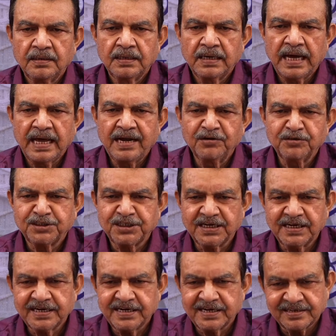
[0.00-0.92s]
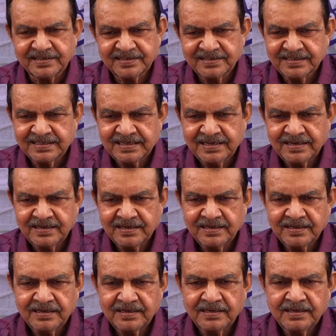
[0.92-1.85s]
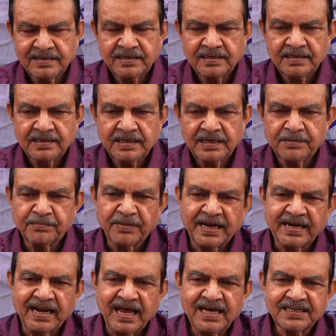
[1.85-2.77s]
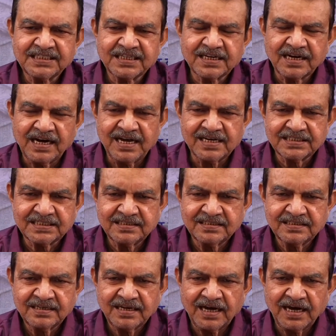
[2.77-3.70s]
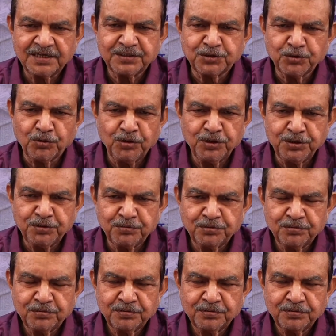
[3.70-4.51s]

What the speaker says: Hello children. In my last class, I told you